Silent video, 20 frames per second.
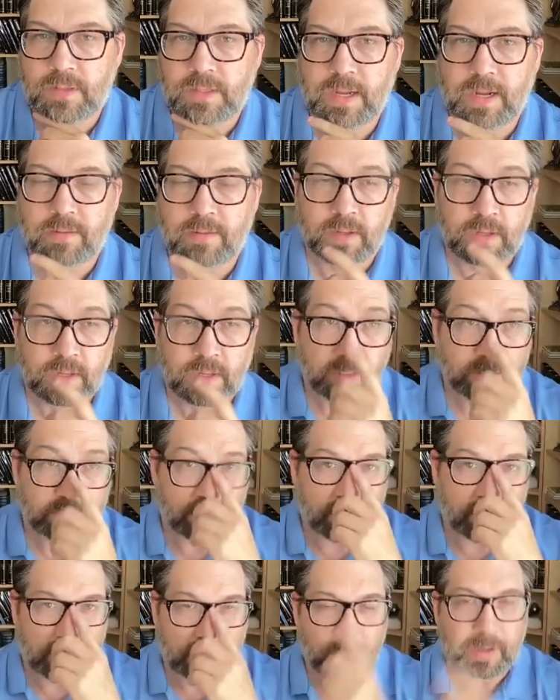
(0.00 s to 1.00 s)
Yeah.
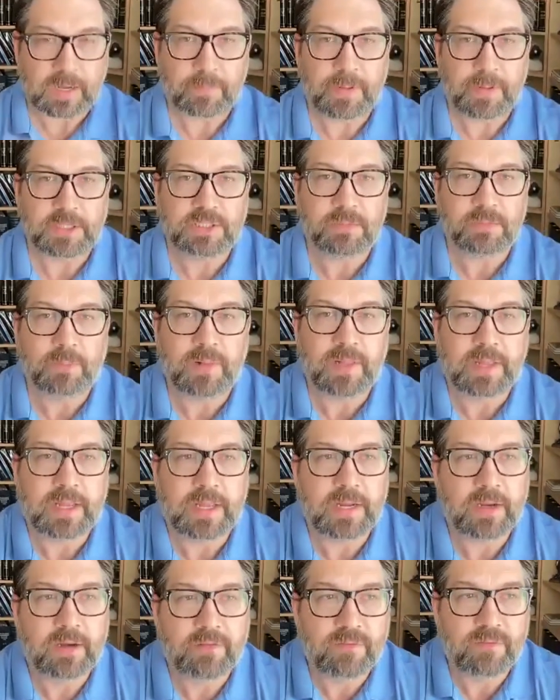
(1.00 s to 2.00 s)
So the Quebec pension
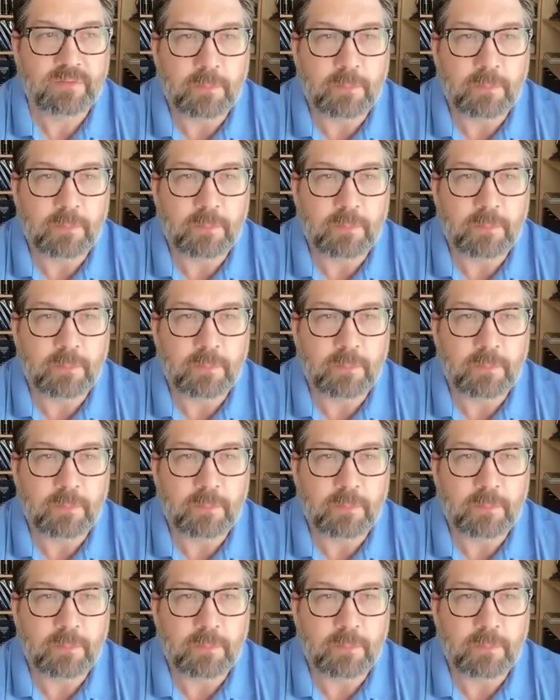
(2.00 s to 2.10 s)
plan